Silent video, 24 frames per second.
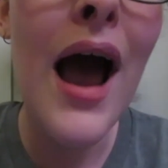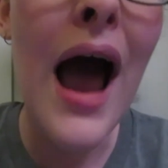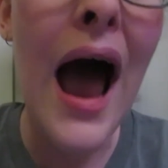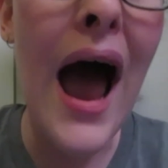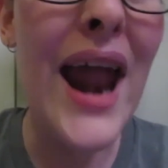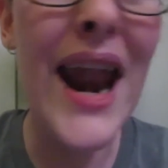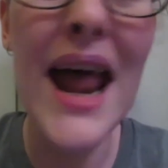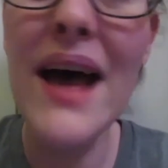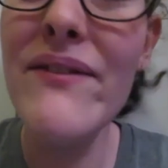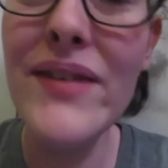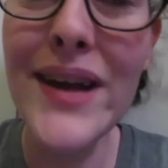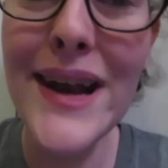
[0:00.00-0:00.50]

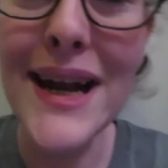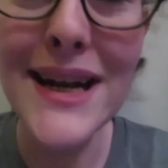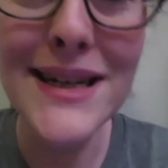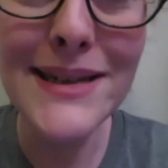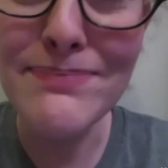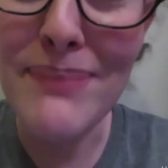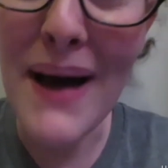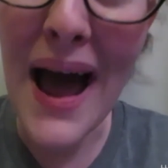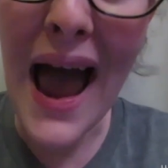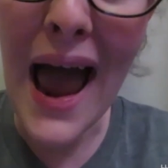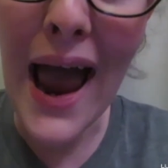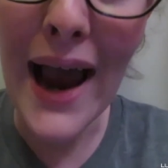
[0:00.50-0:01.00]
an evidence
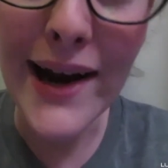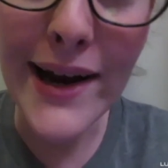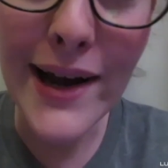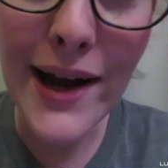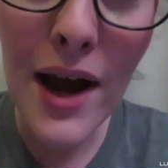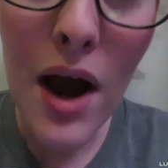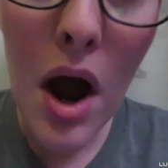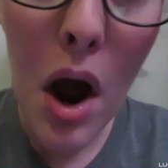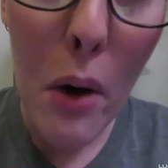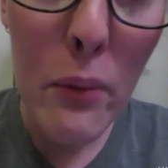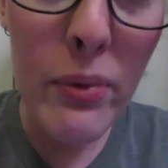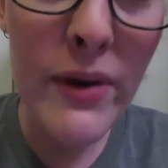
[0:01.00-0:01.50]
bag
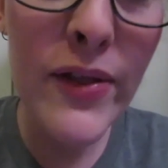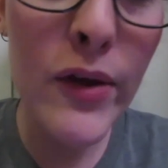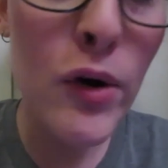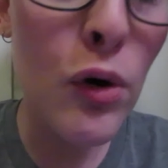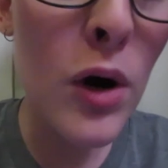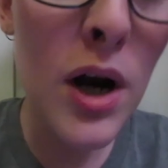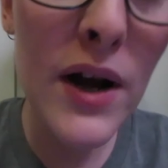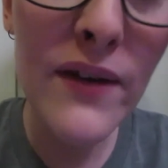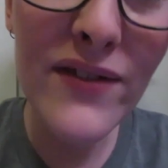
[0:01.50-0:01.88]
with all